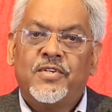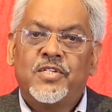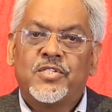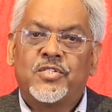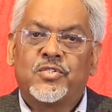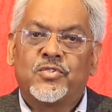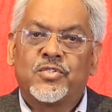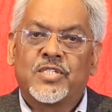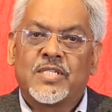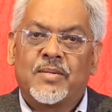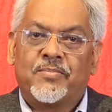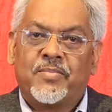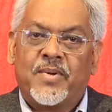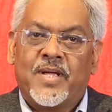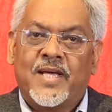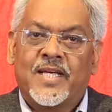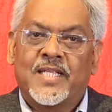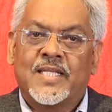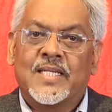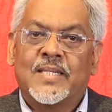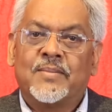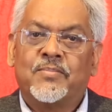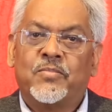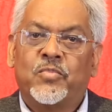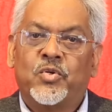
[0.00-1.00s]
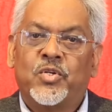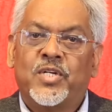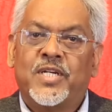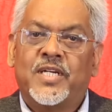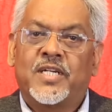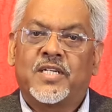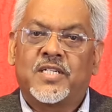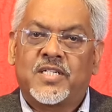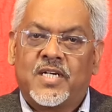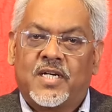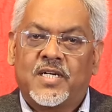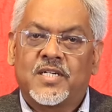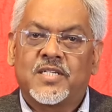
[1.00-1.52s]
we used to supply them only
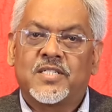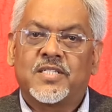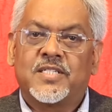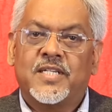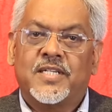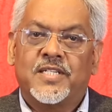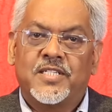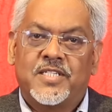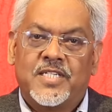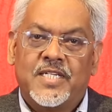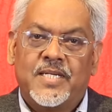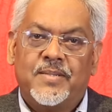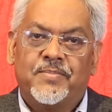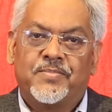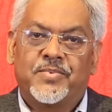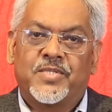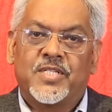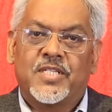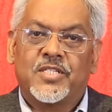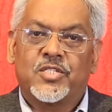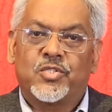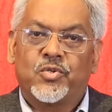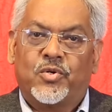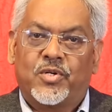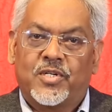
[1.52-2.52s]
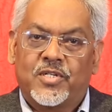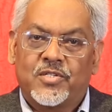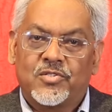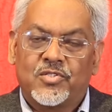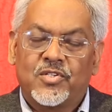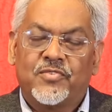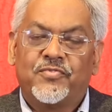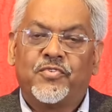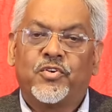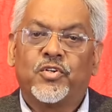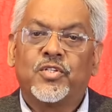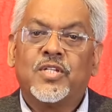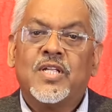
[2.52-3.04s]
trucks and jeeps and so on and
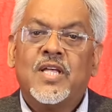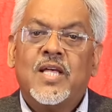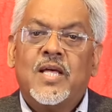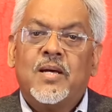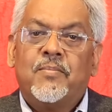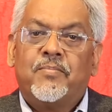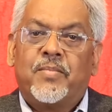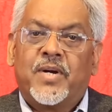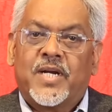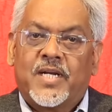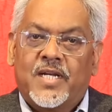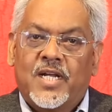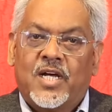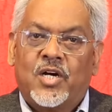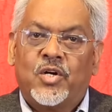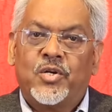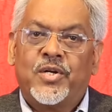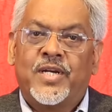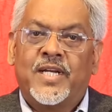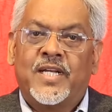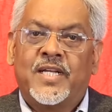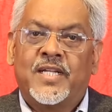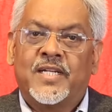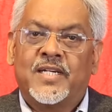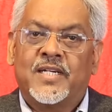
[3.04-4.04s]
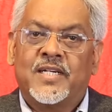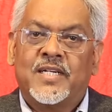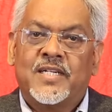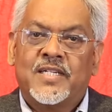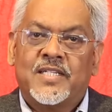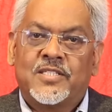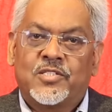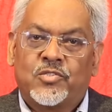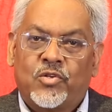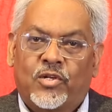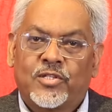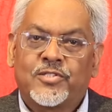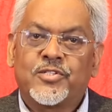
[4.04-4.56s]
so forth, but now India
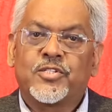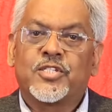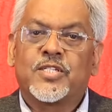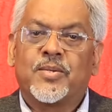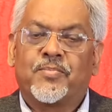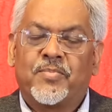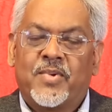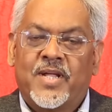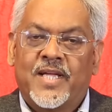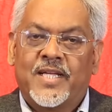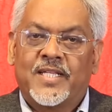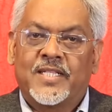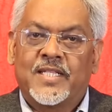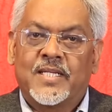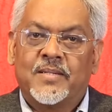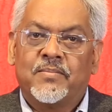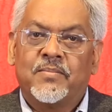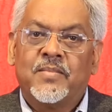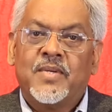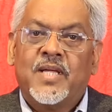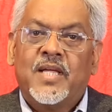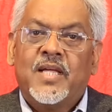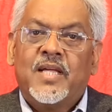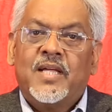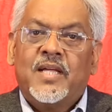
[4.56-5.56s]
is also supplying them